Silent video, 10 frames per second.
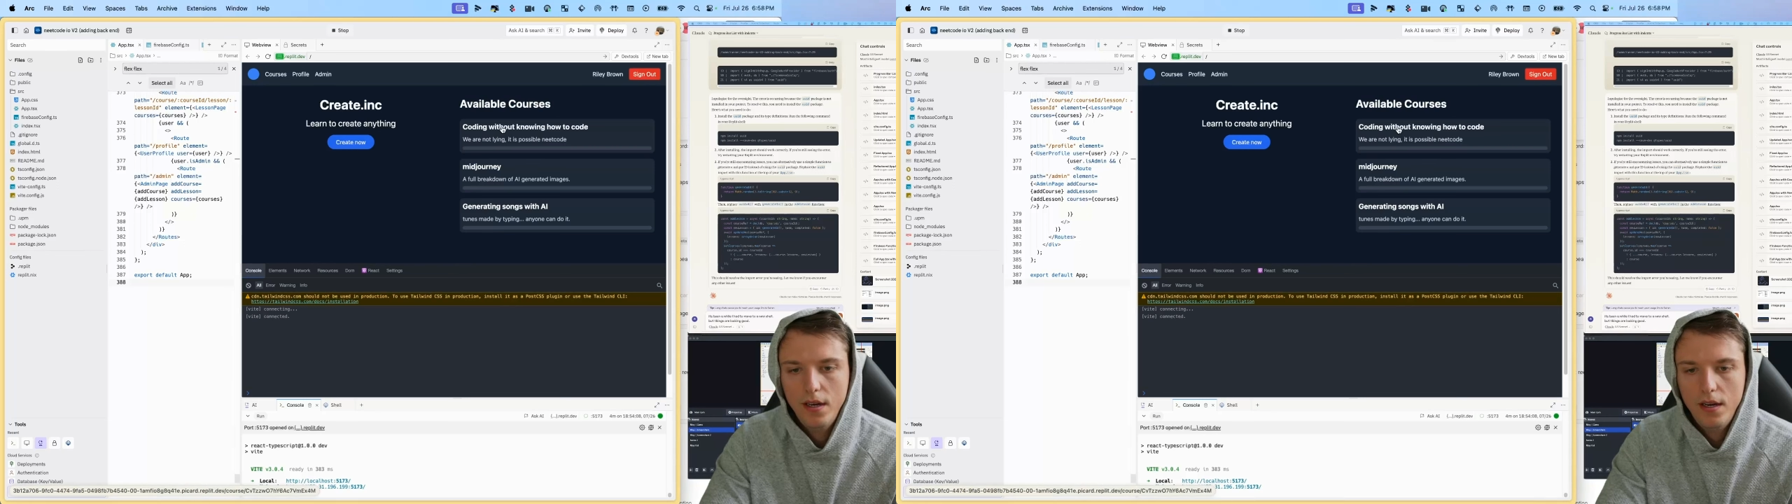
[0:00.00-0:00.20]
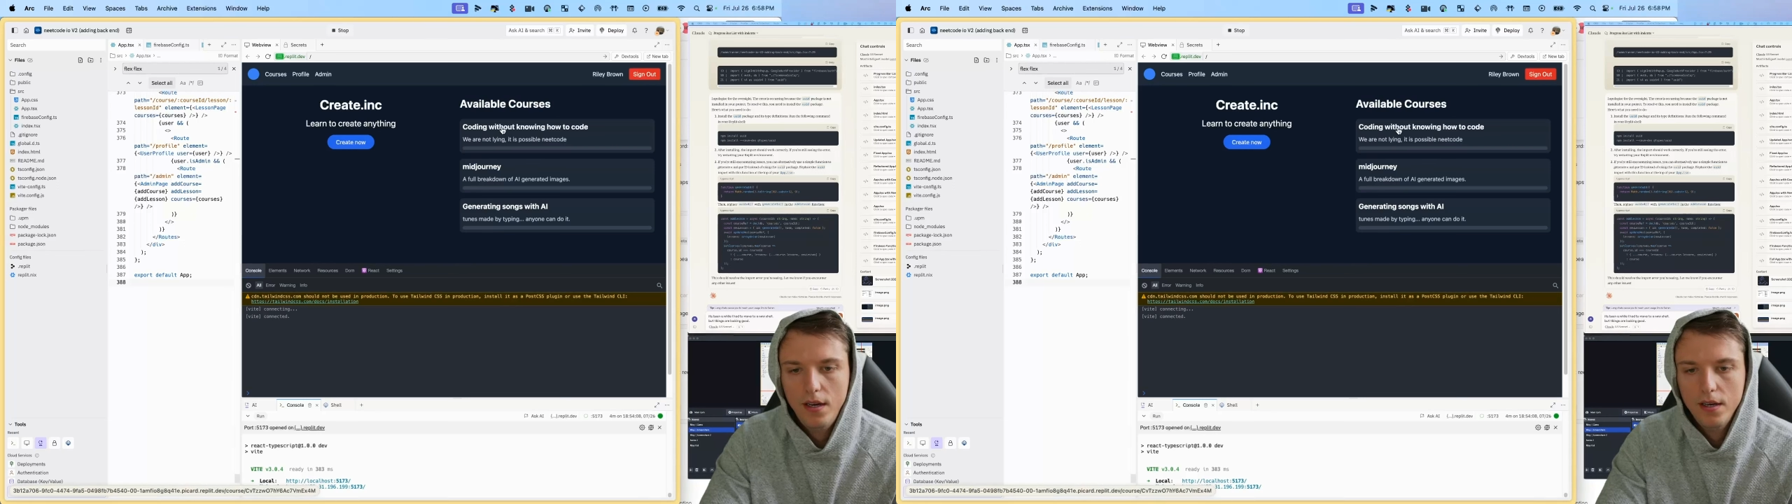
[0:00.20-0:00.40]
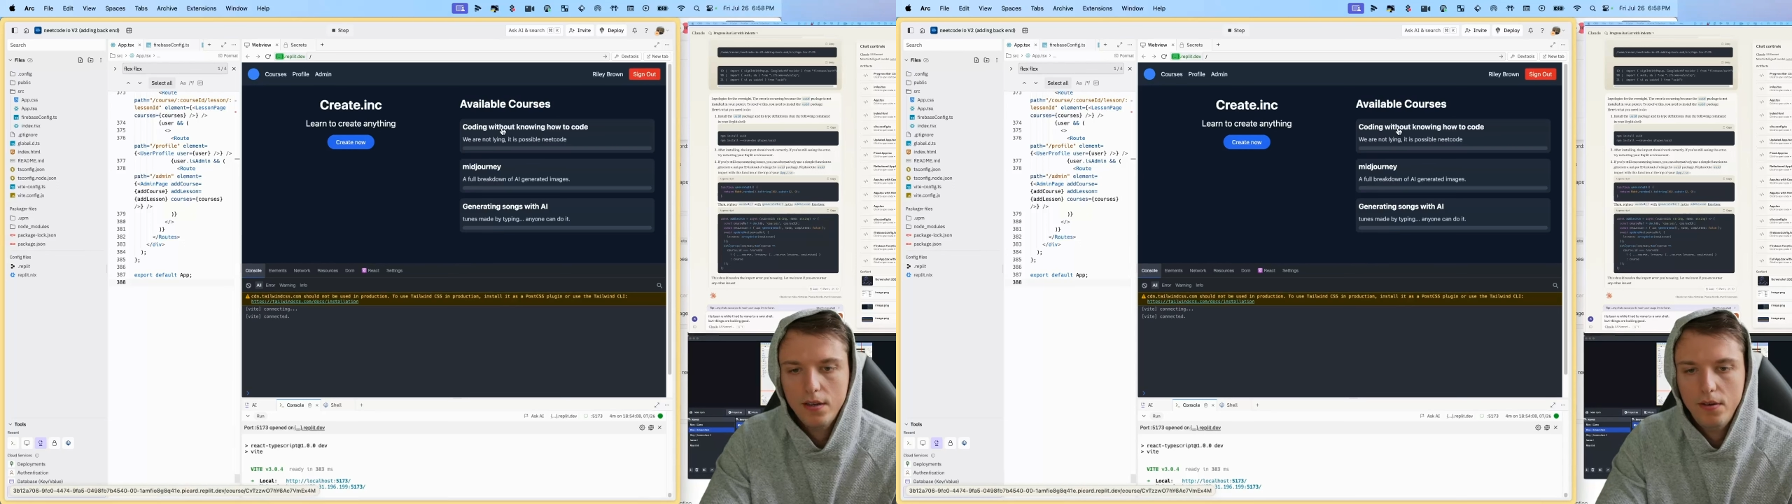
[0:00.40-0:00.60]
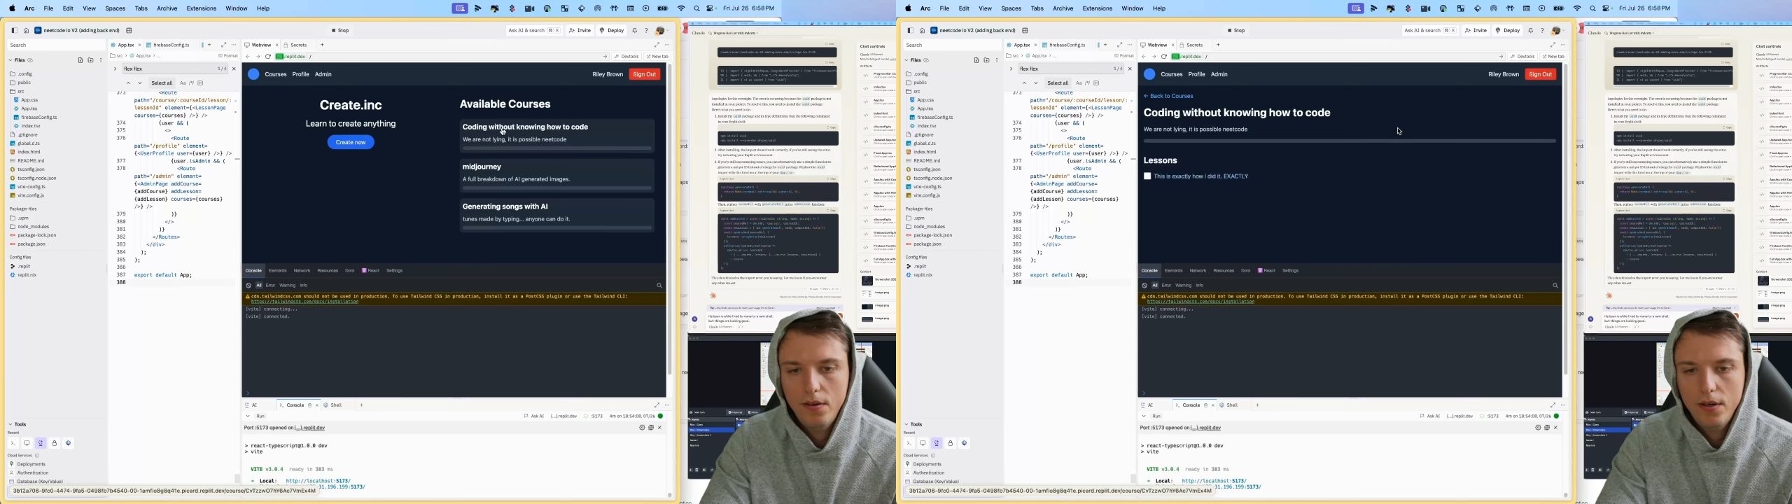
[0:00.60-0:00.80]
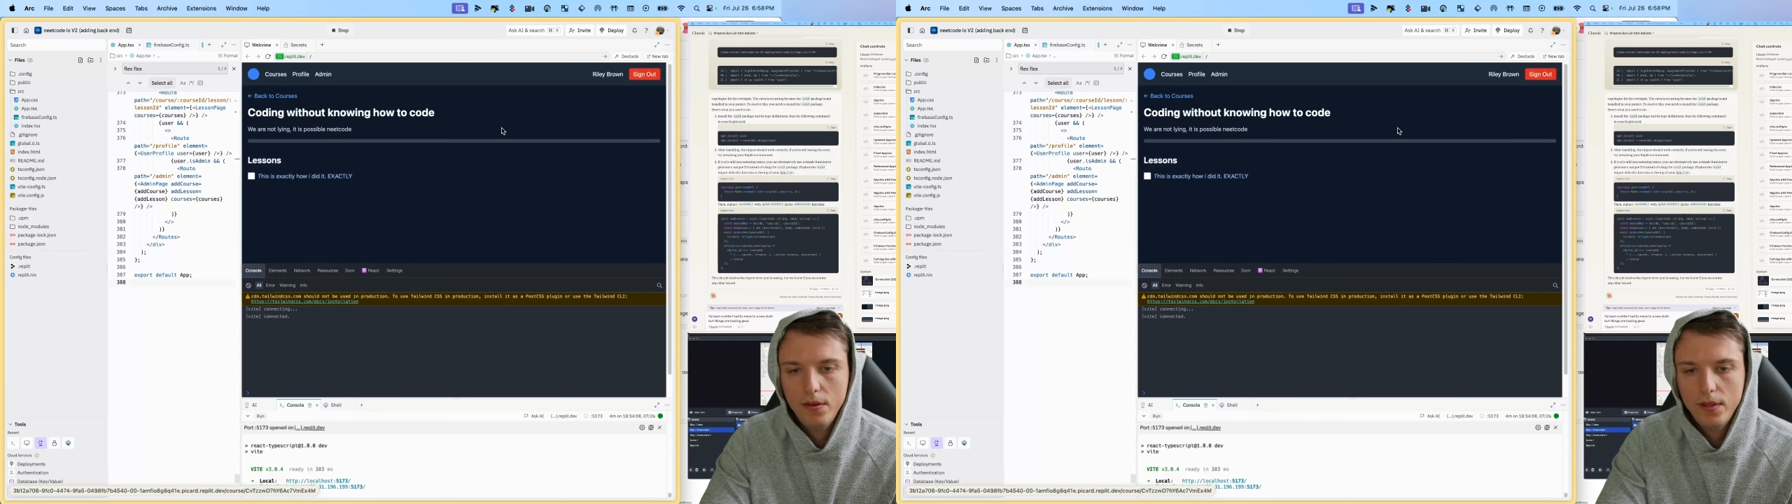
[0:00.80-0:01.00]

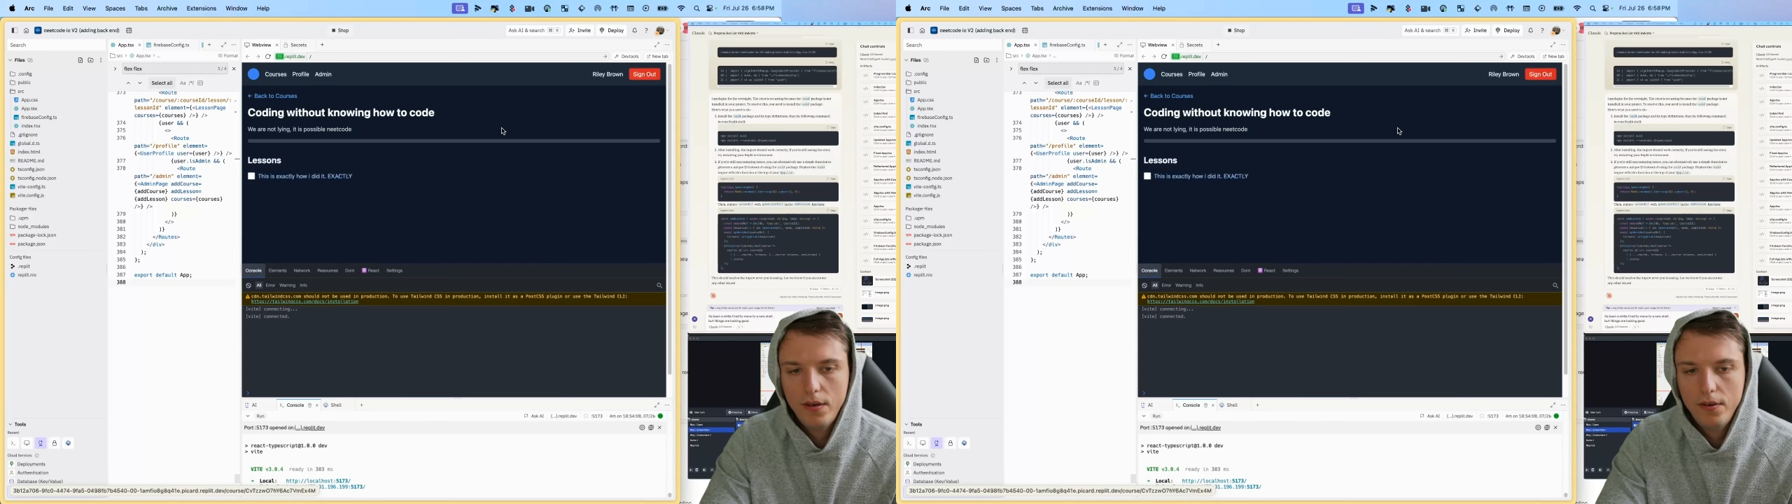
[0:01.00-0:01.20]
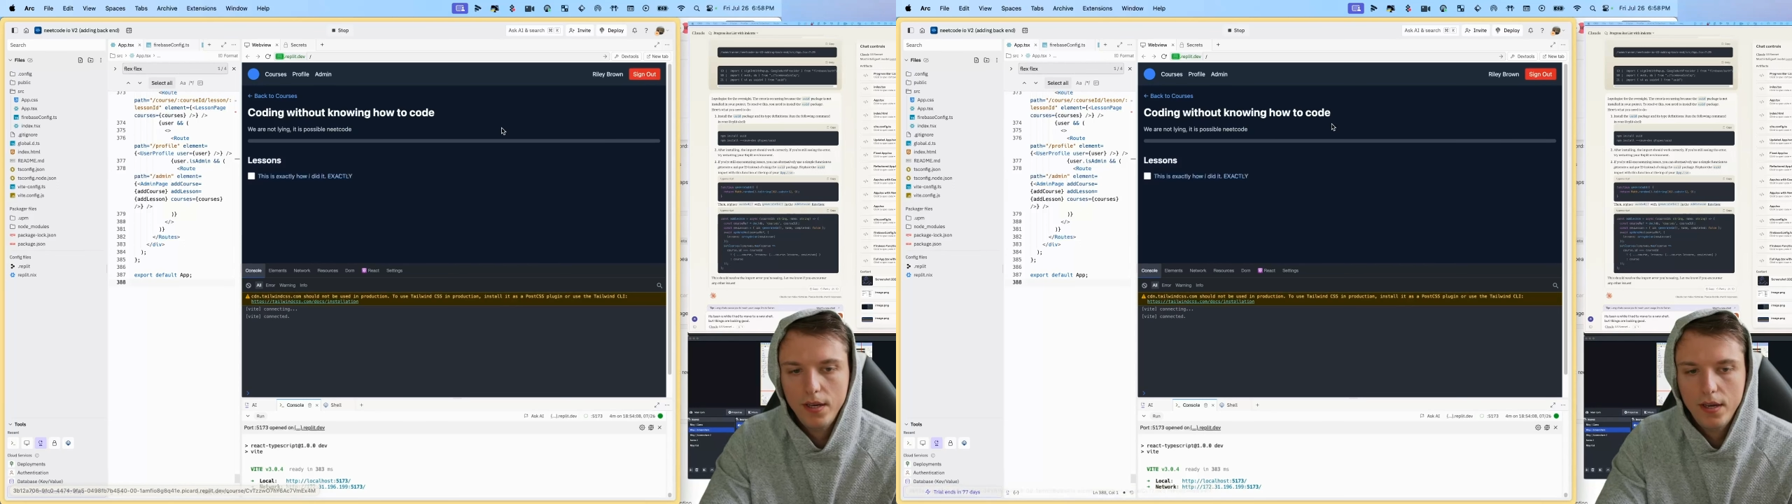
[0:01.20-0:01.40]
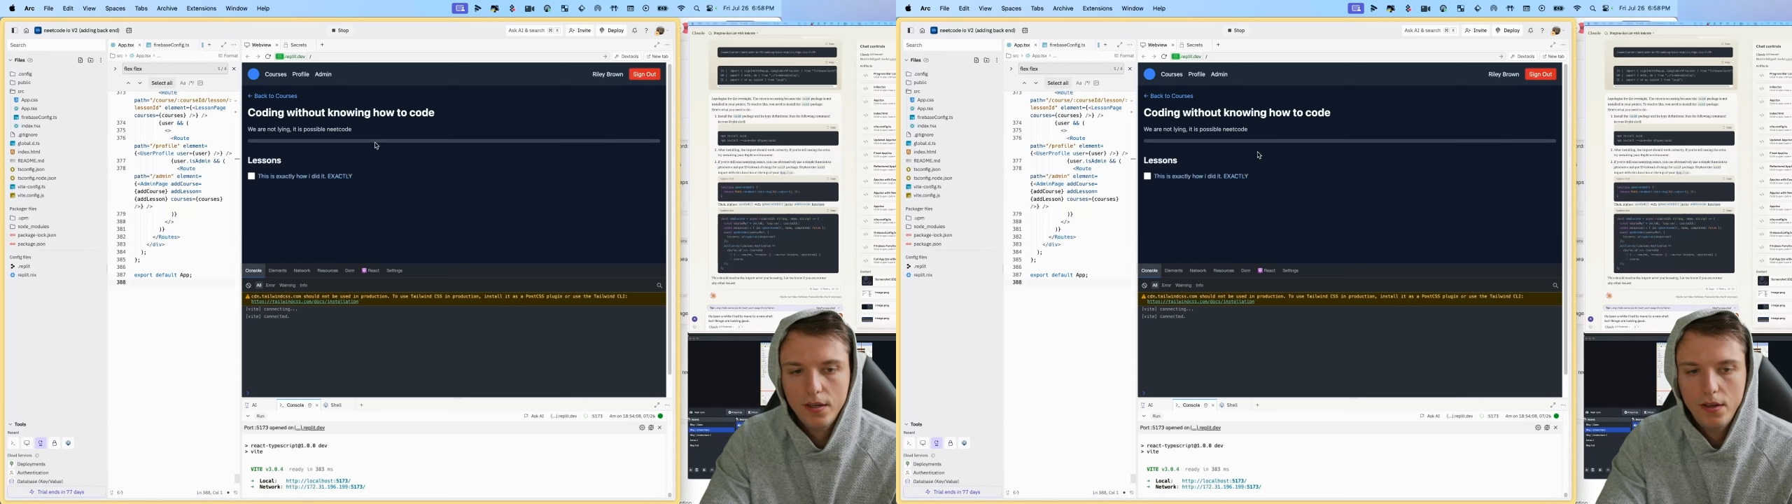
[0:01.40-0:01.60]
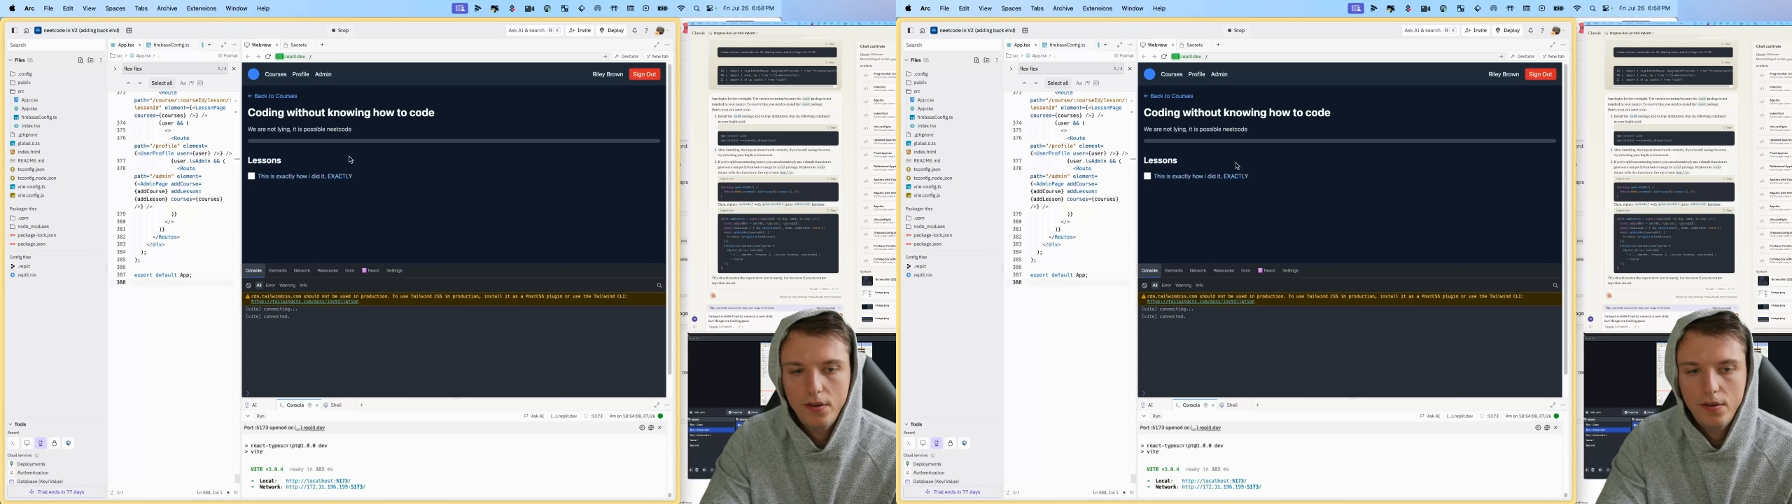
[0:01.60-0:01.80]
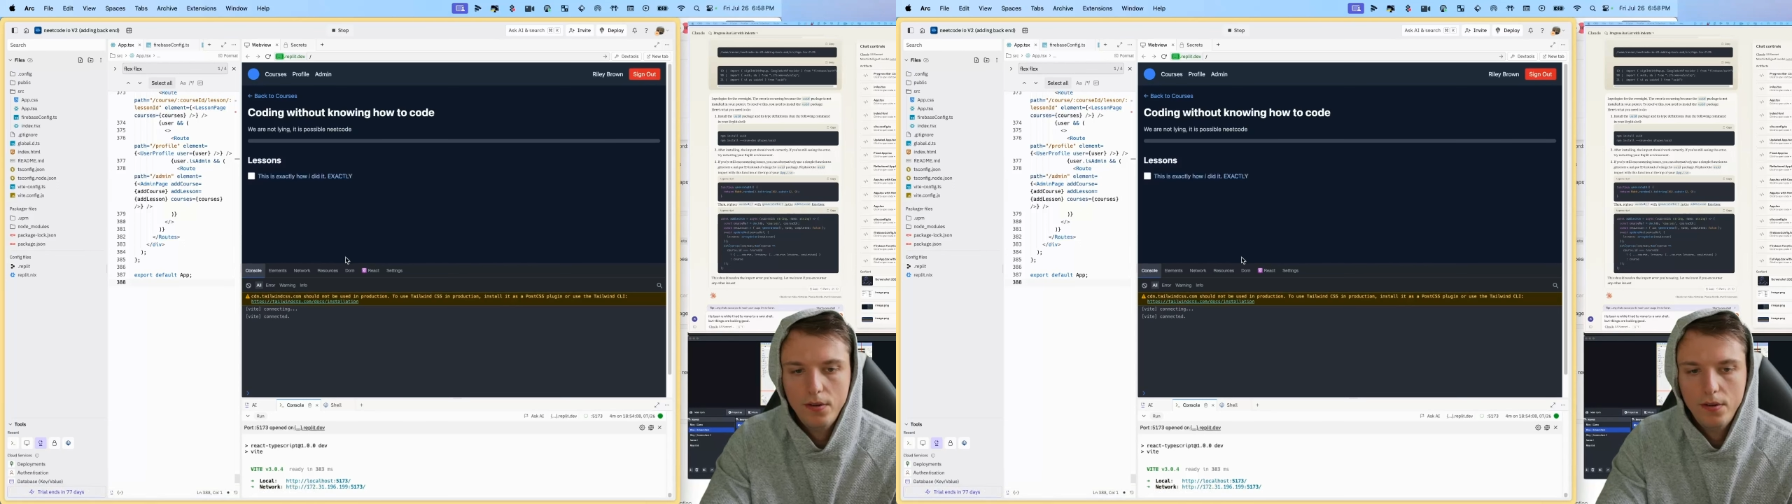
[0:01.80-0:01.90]
coding without knowing how to code,